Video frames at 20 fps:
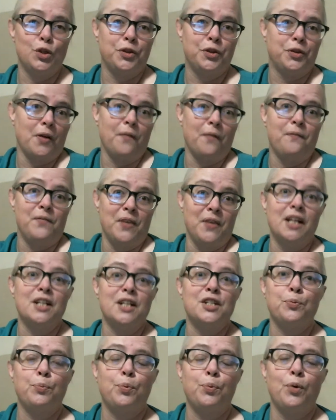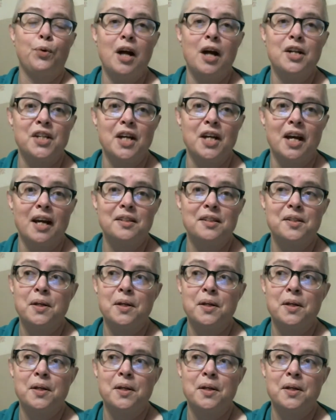the finished project.